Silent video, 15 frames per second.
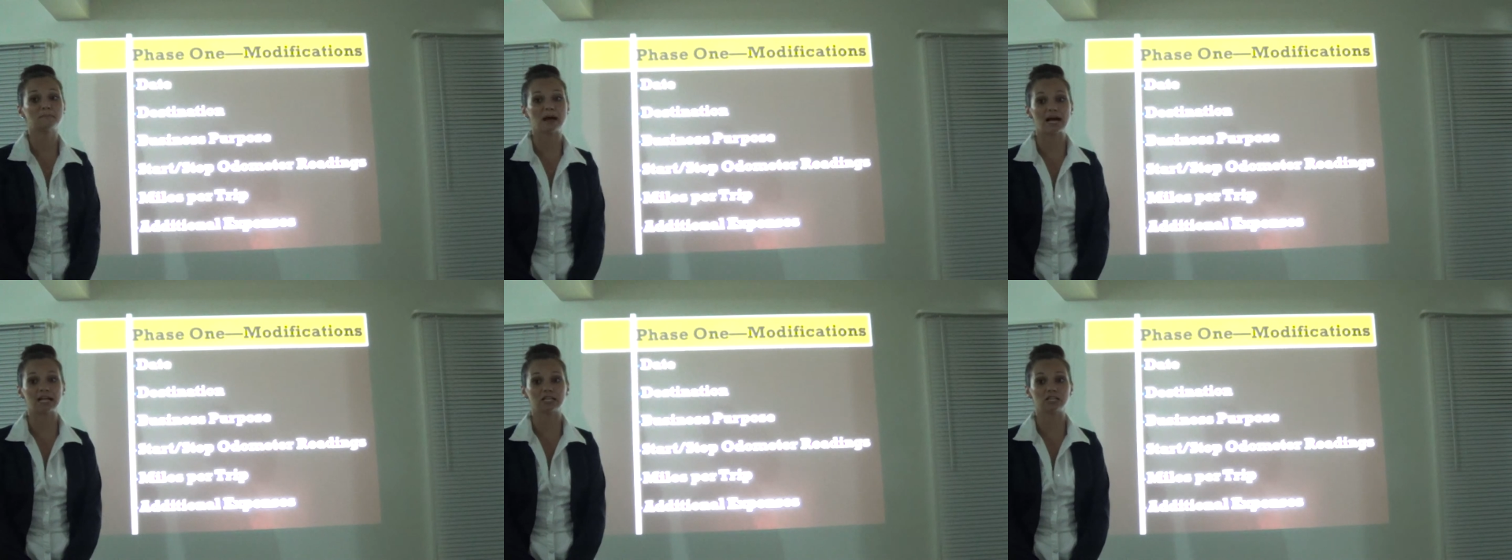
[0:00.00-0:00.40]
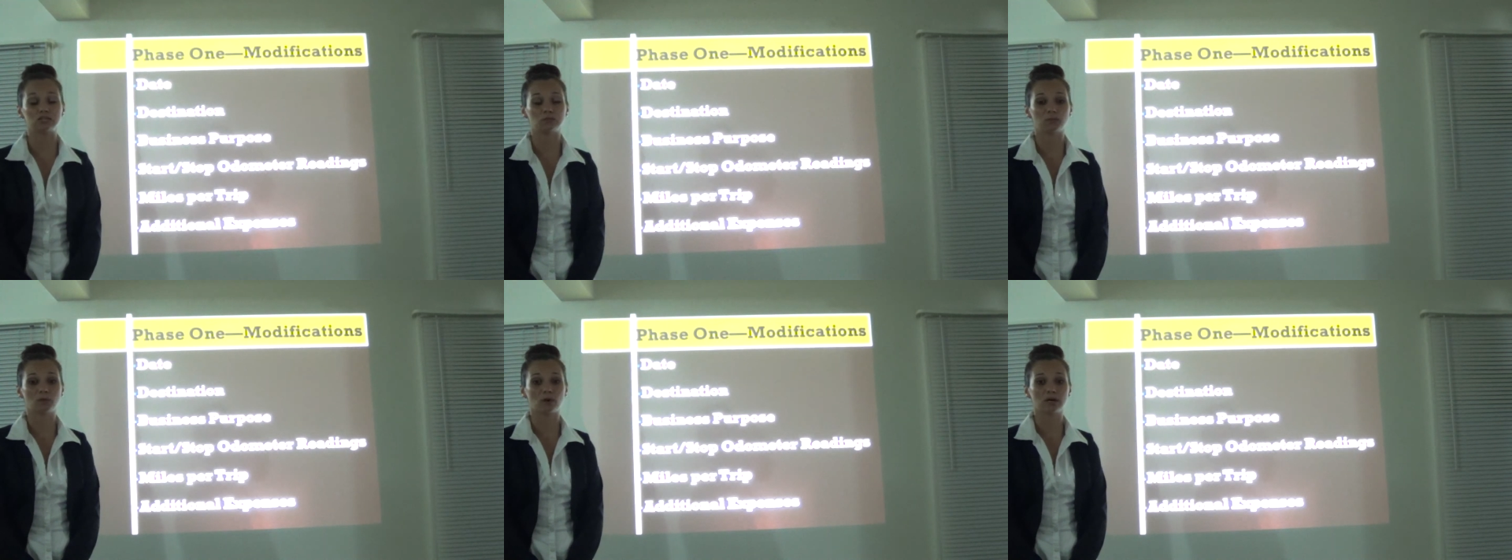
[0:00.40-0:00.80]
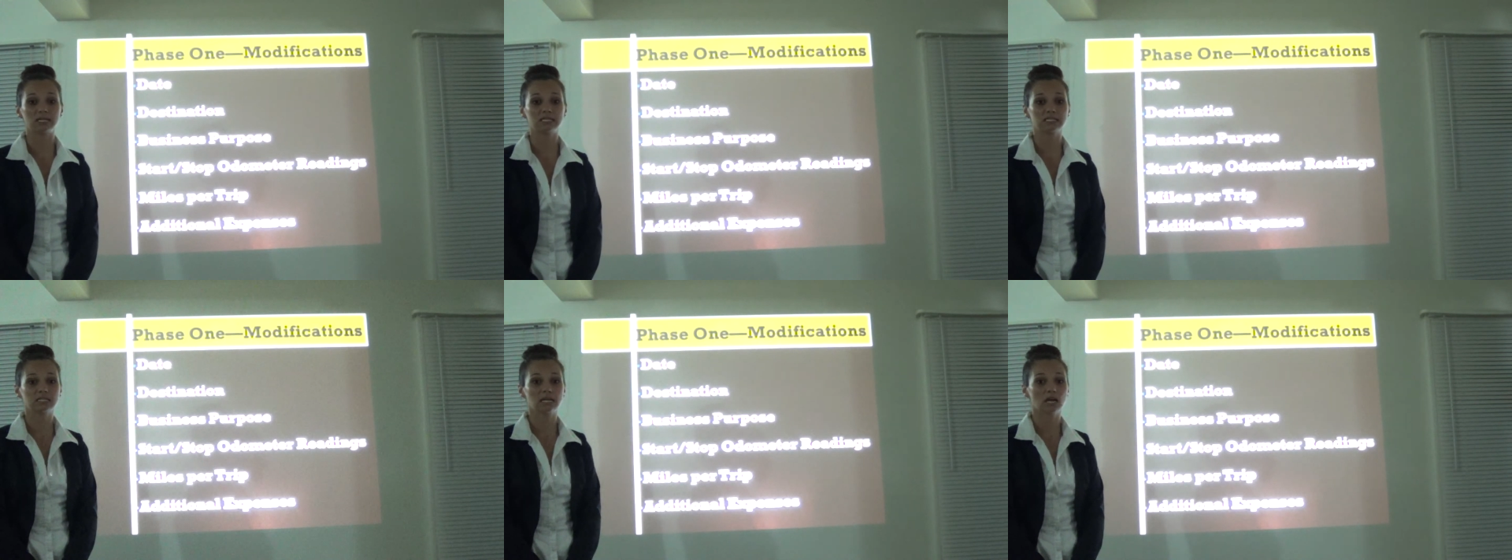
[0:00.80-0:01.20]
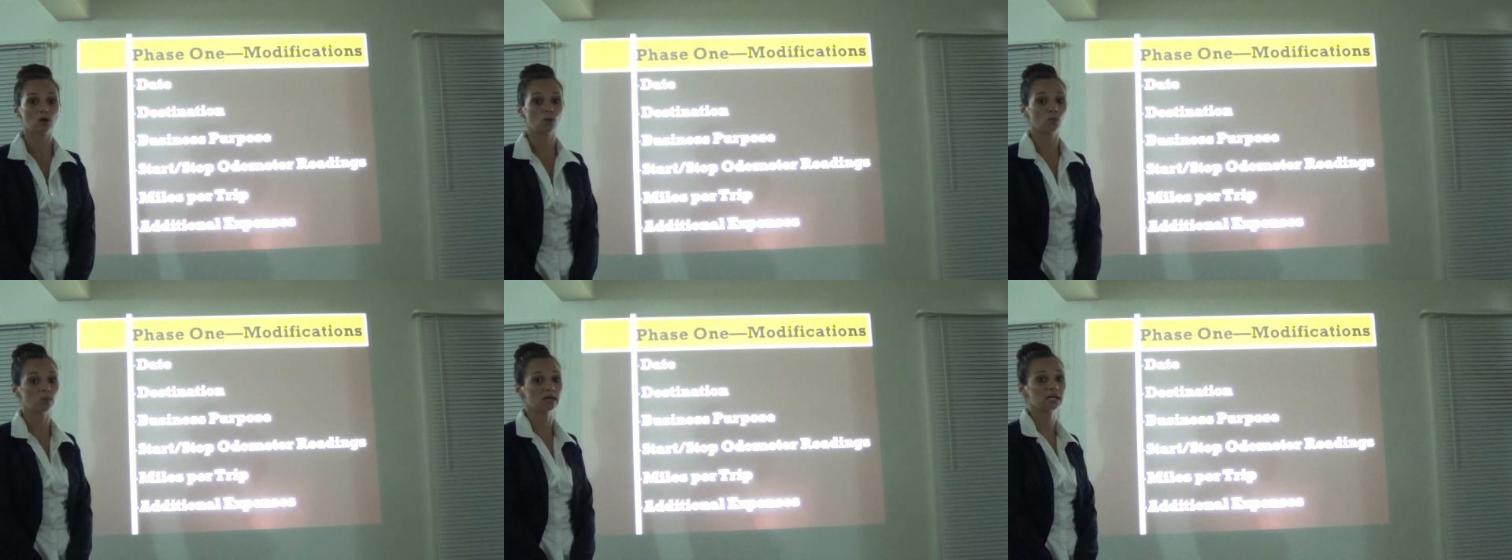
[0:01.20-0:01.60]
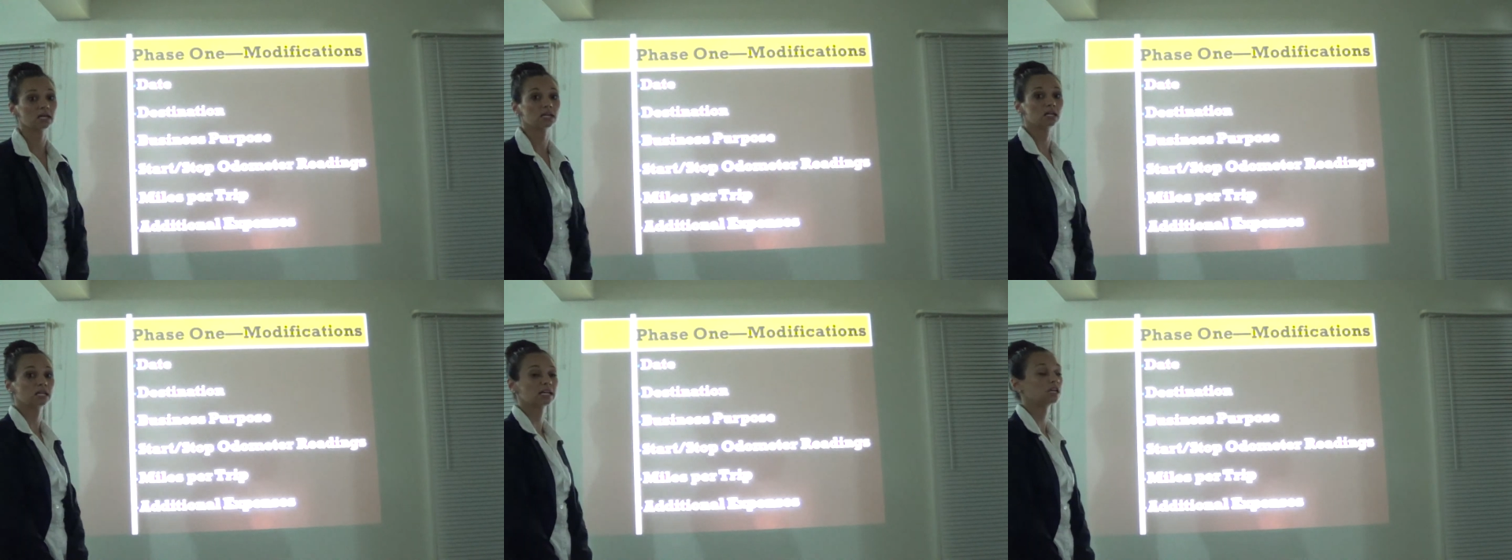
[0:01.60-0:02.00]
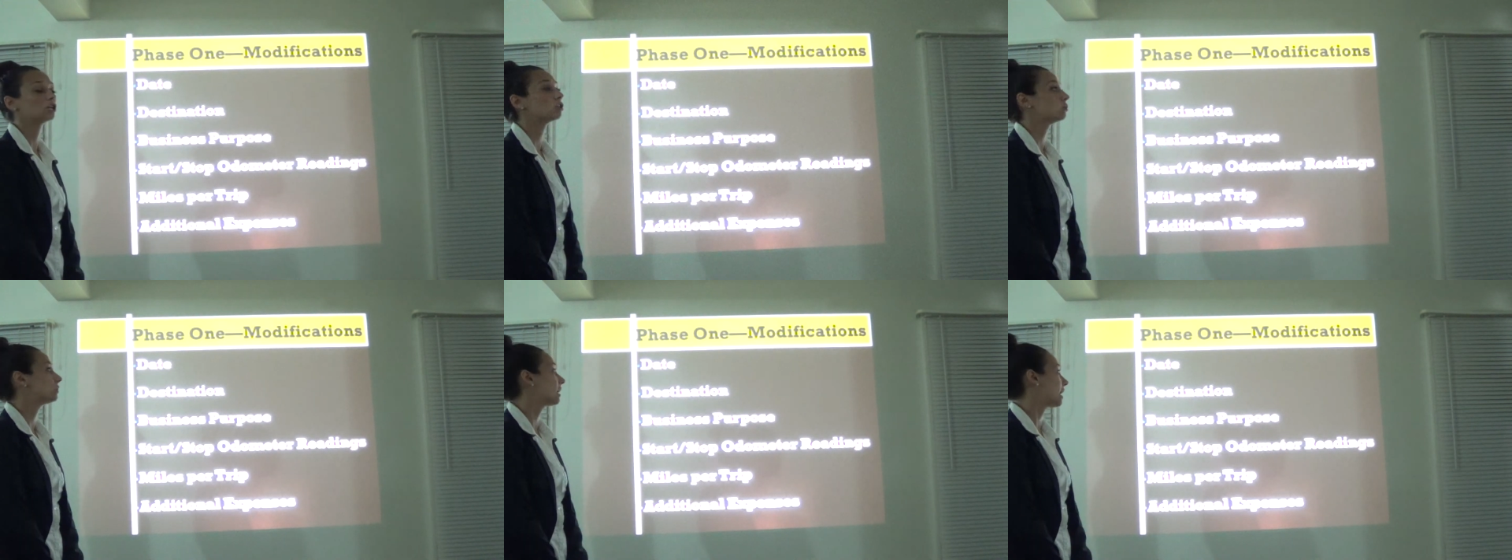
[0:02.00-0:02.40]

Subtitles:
mileage reports will include